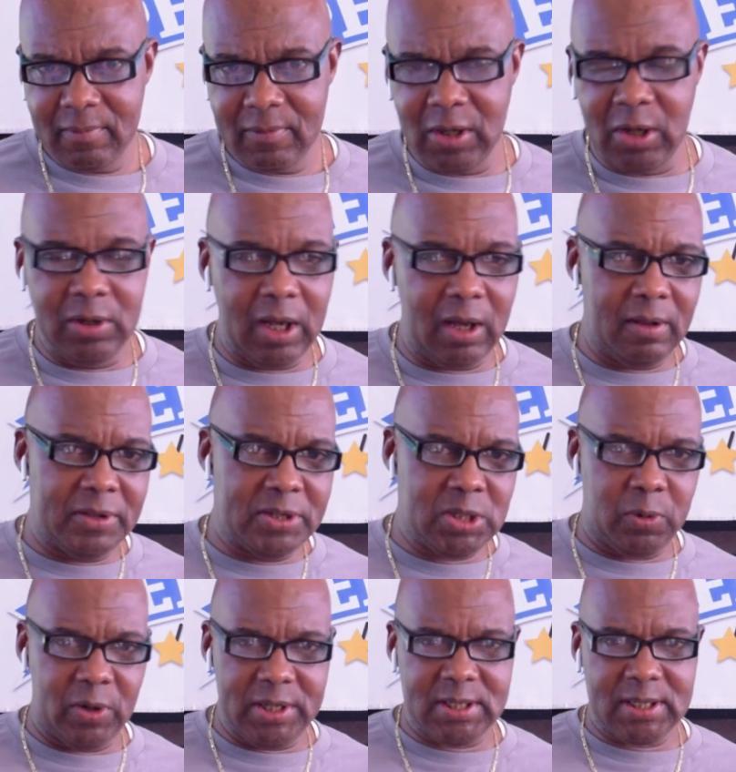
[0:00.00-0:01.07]
You know the
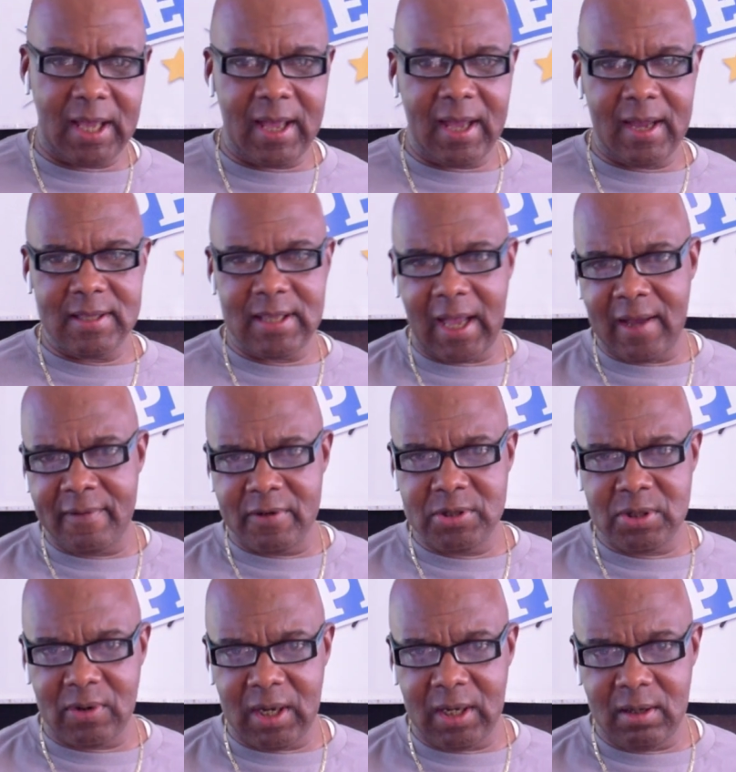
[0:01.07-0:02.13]
Swiss skydiver
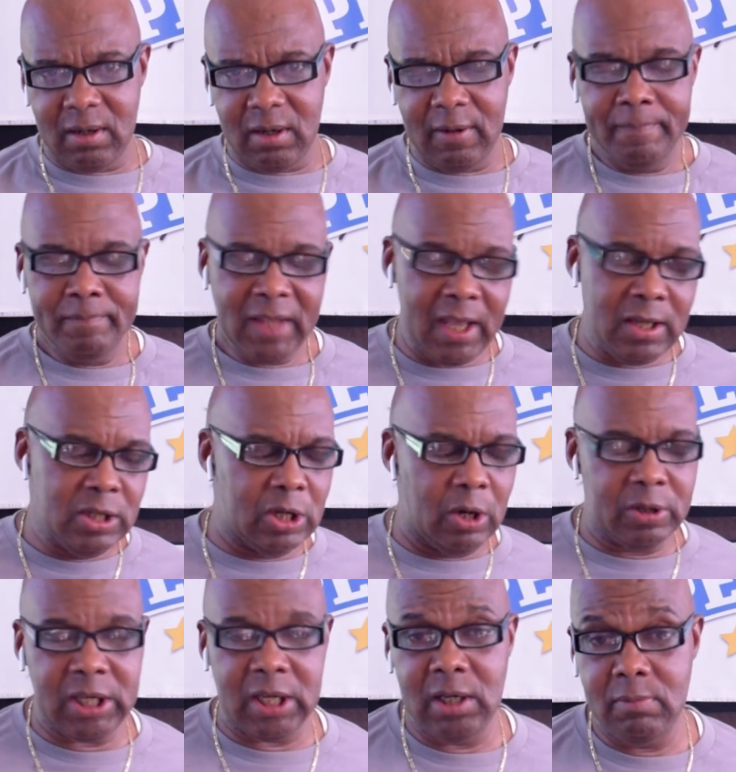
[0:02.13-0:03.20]
trainer? And you
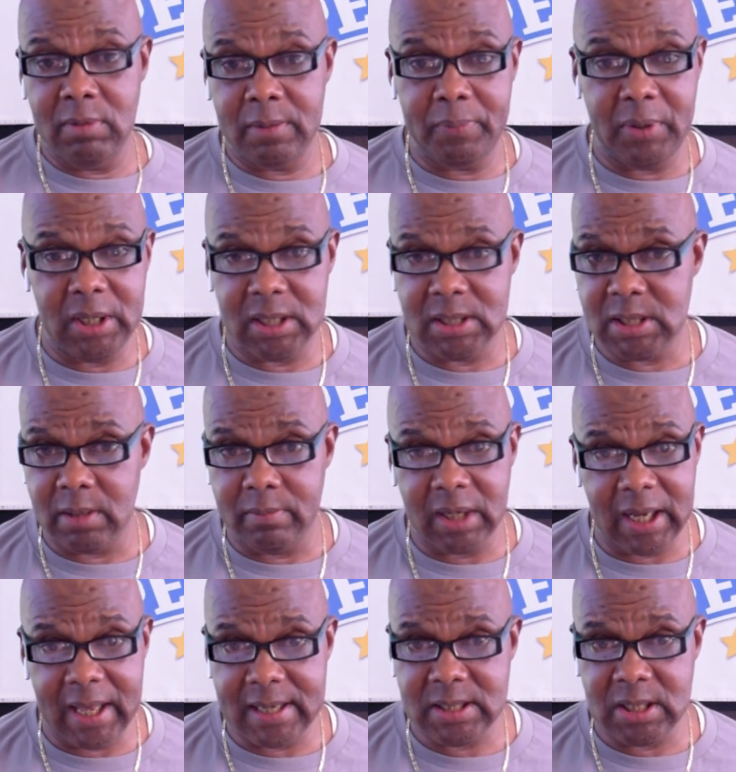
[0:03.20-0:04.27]
know Kenny McPeak is some
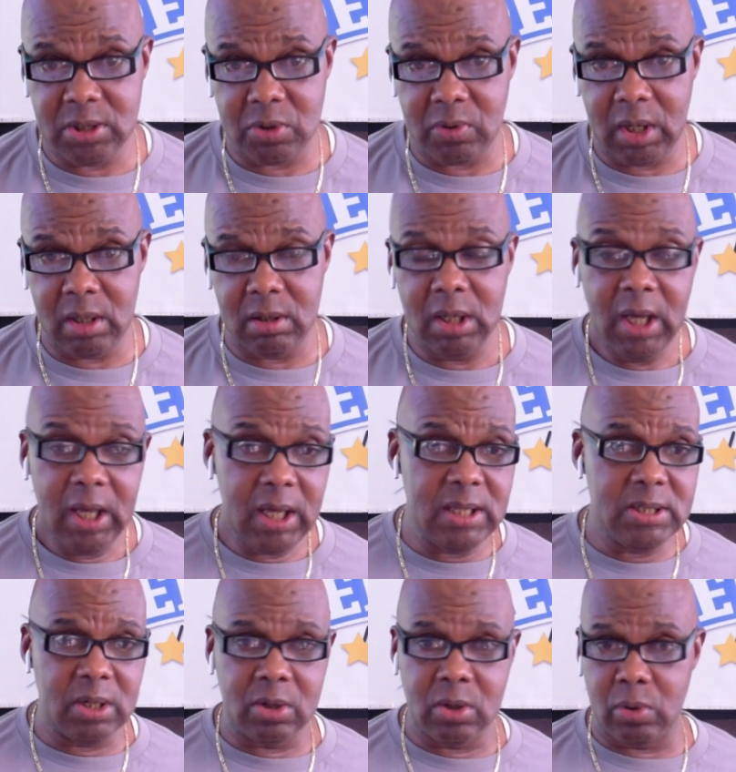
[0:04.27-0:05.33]
classy trainer.
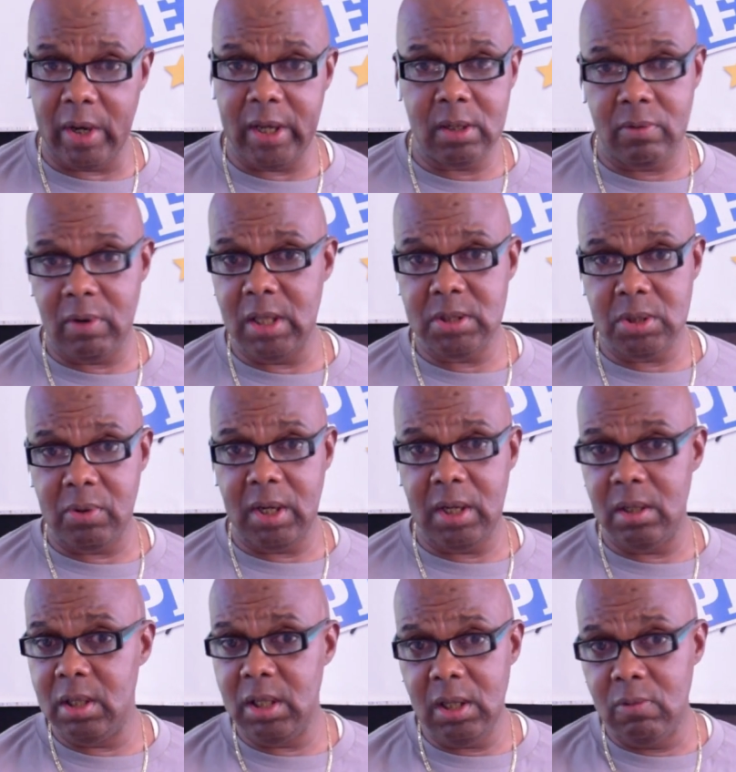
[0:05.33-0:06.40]
He's a great, great
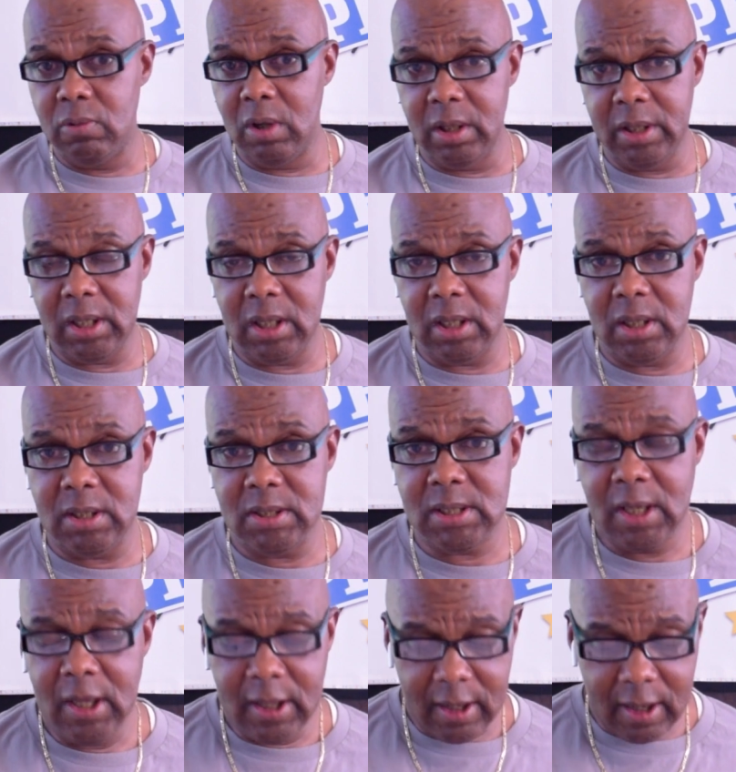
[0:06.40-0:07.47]
trainer. He really is.
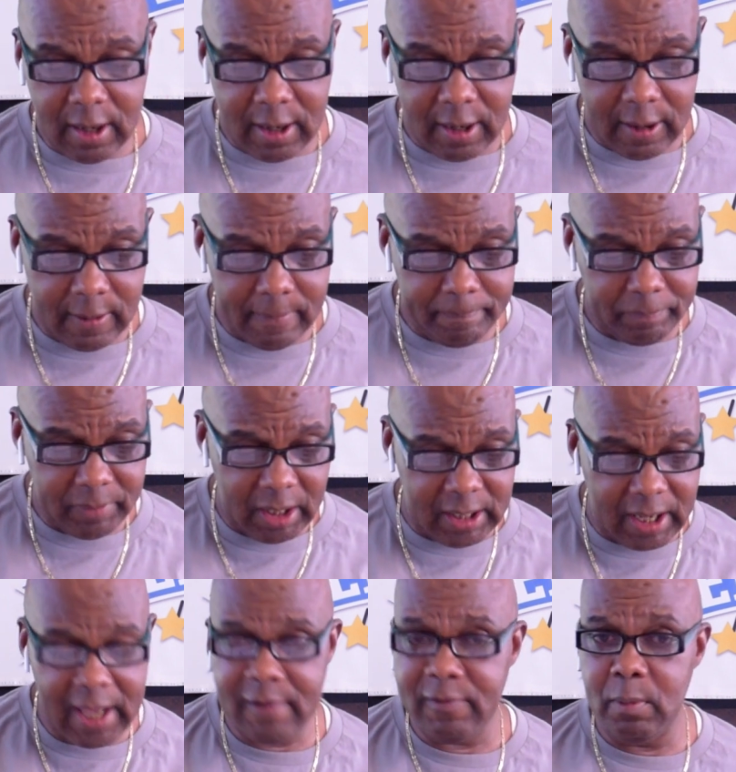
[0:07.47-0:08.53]
And
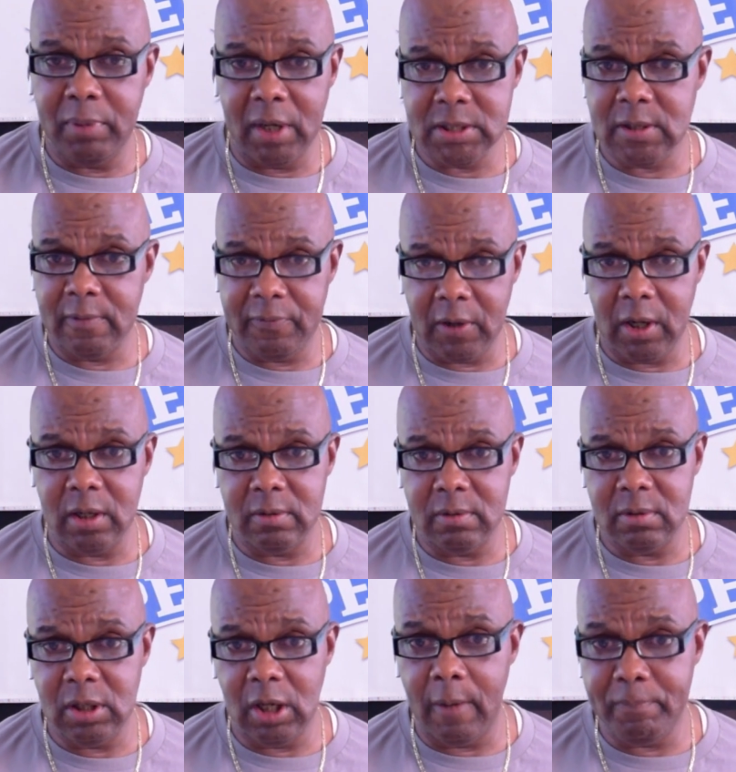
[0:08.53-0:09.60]
I have a bunch of fun,
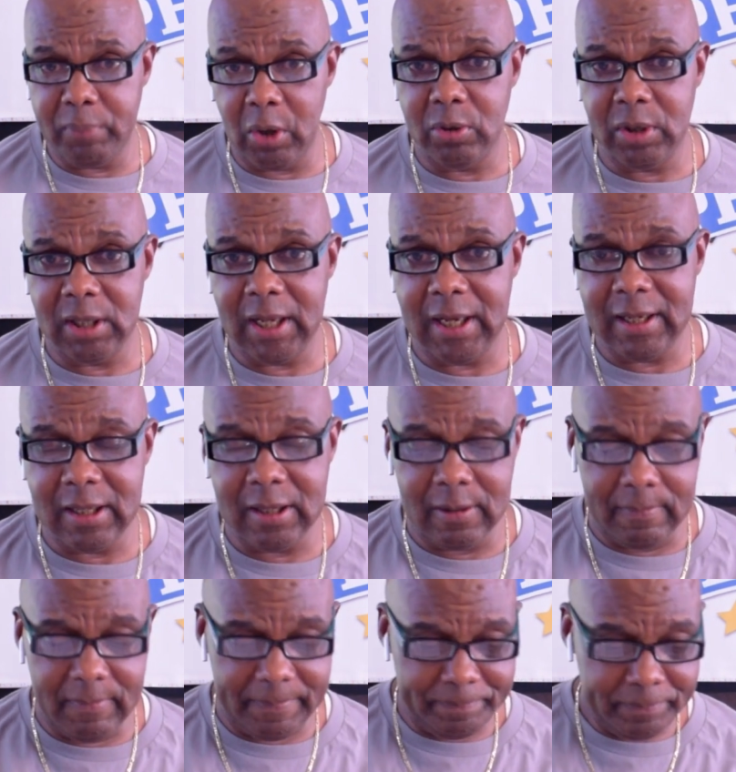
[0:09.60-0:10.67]
you know, poking at
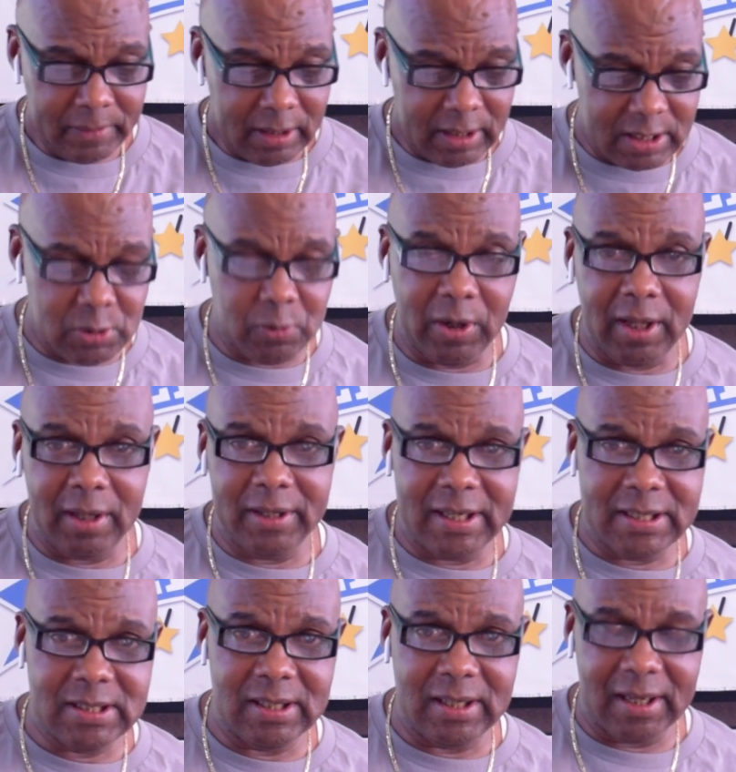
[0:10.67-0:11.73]
him as well as the